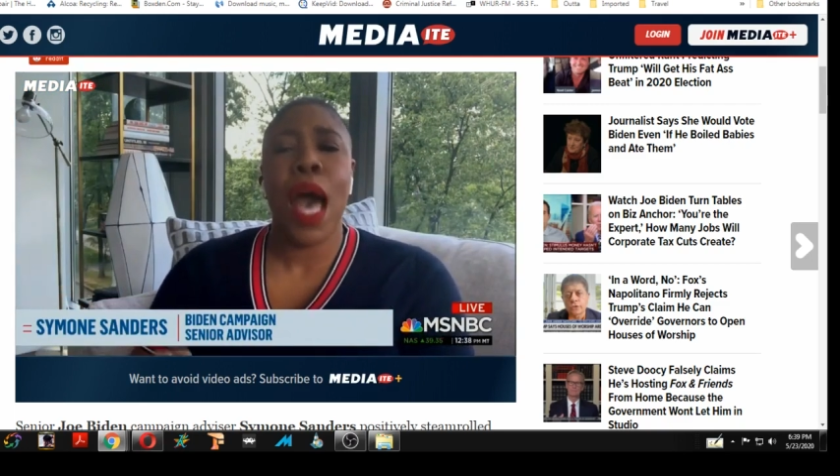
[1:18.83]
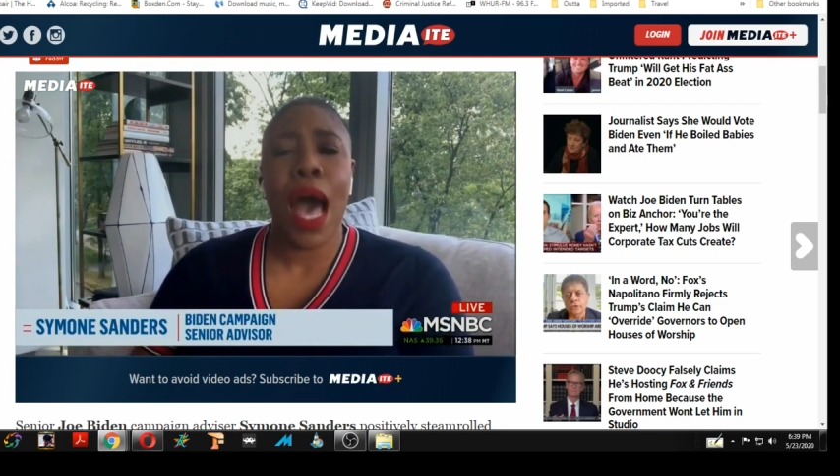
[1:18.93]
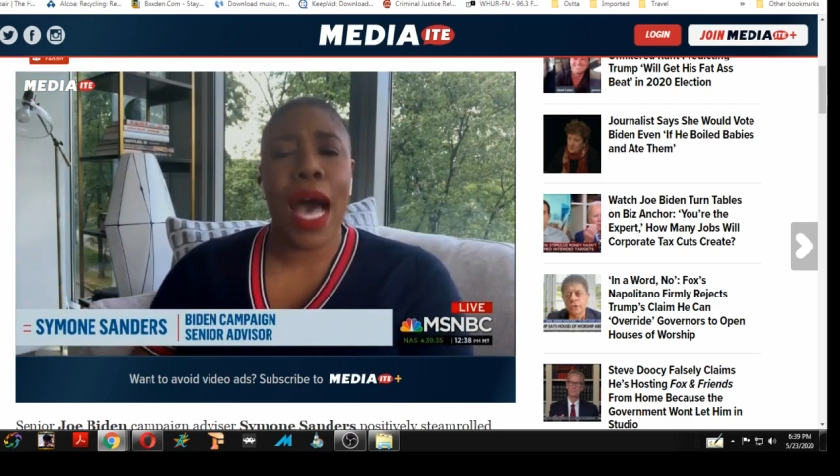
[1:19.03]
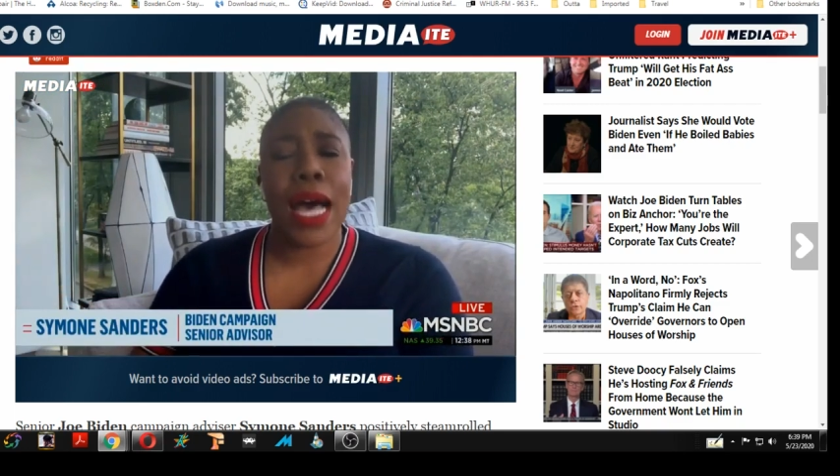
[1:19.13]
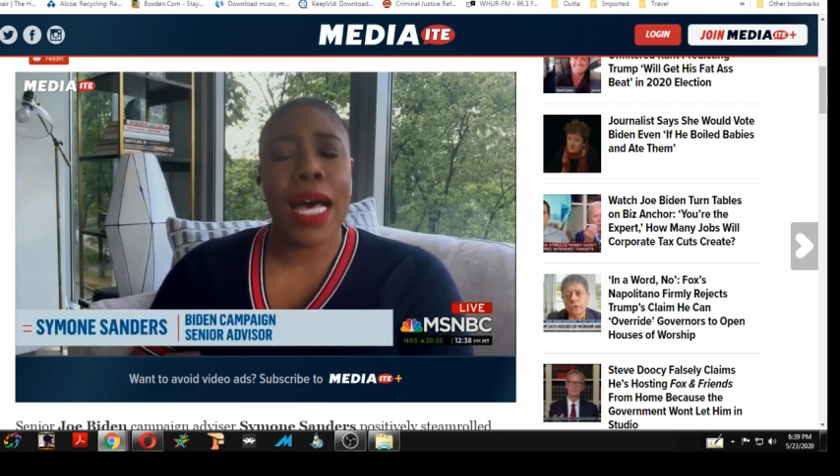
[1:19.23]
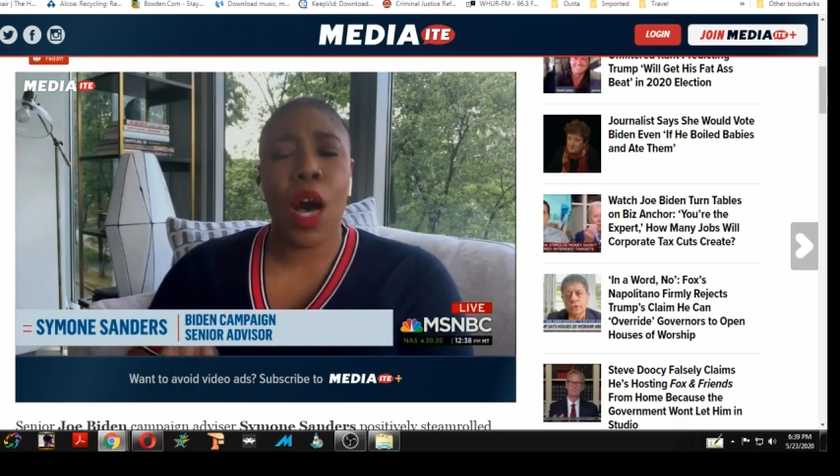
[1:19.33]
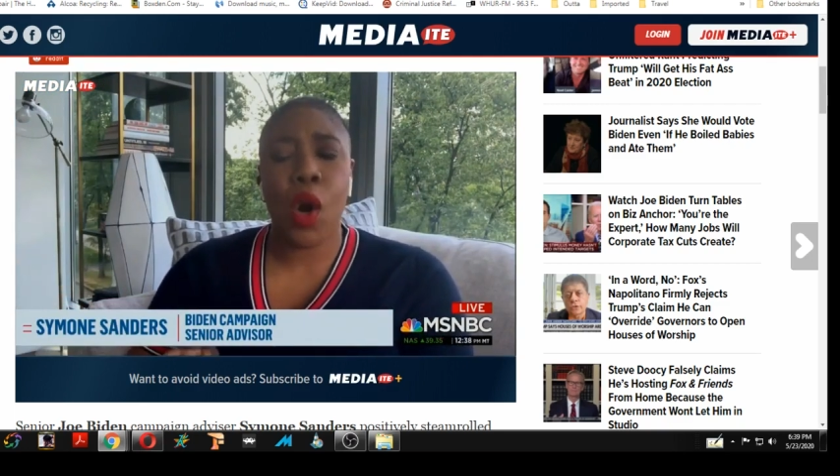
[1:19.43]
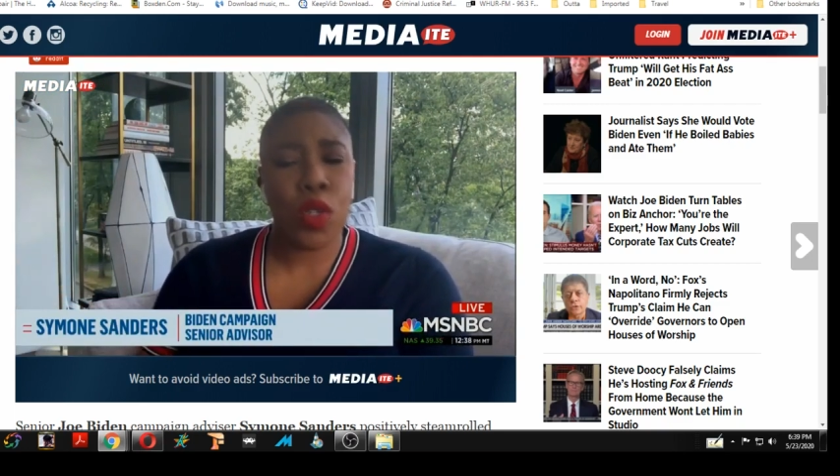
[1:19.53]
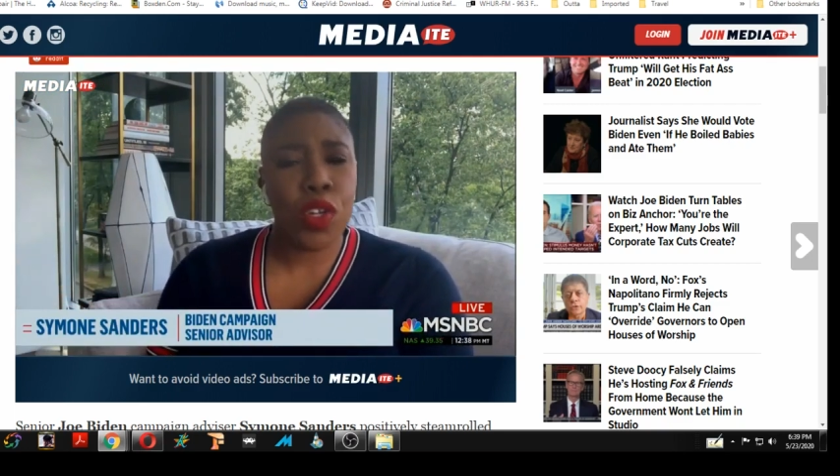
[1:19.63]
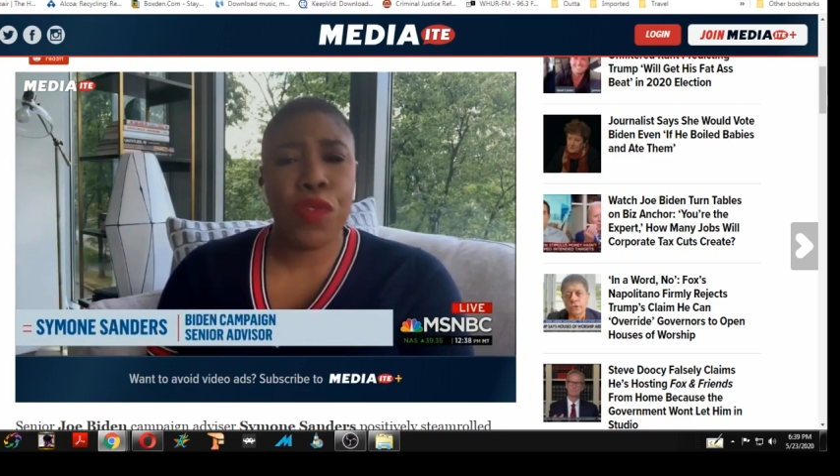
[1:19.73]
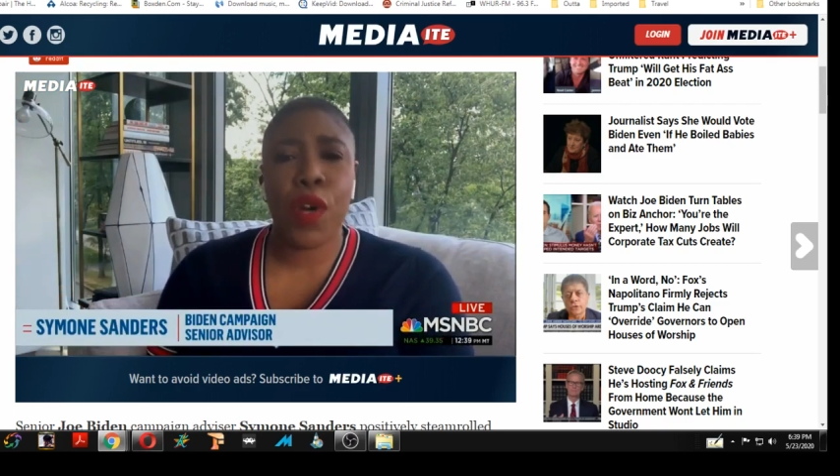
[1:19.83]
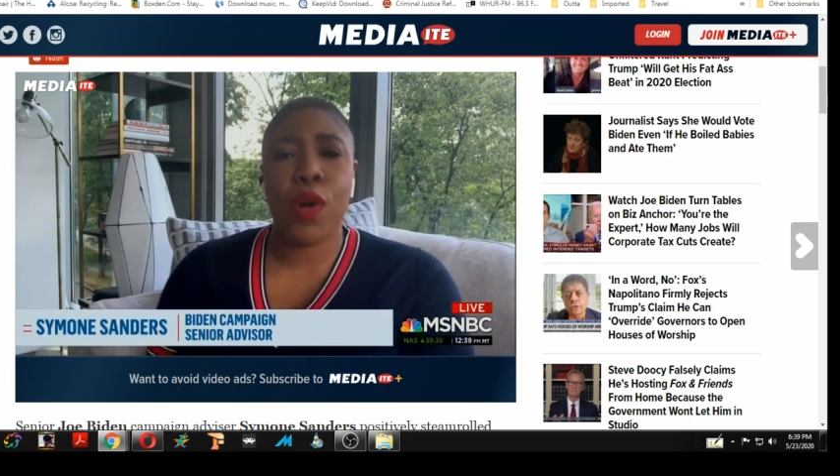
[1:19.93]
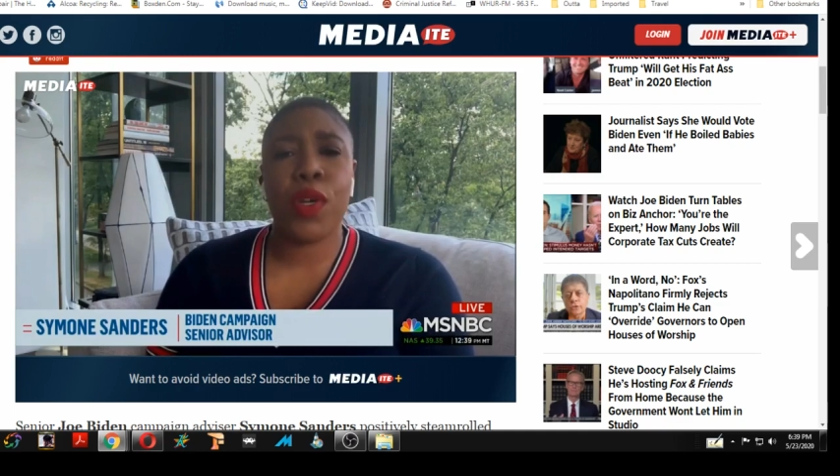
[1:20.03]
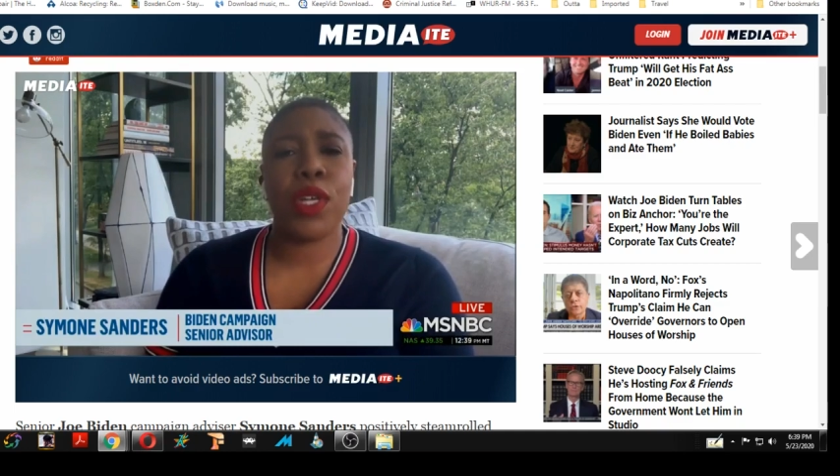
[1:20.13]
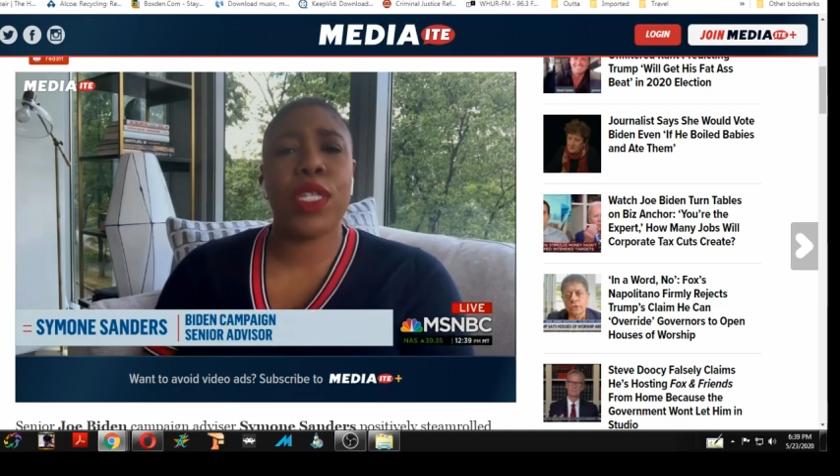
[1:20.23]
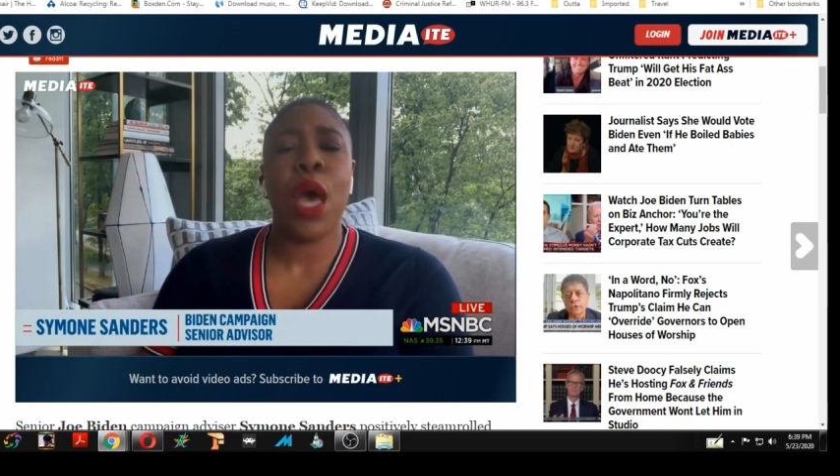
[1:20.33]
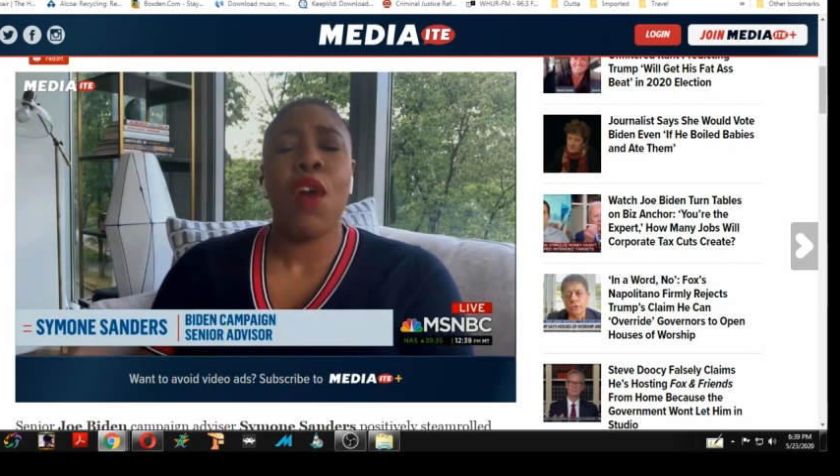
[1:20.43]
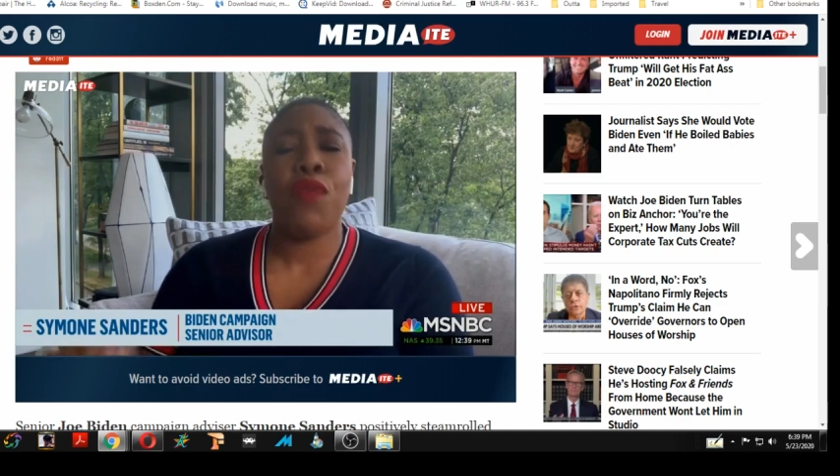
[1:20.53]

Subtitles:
older voters,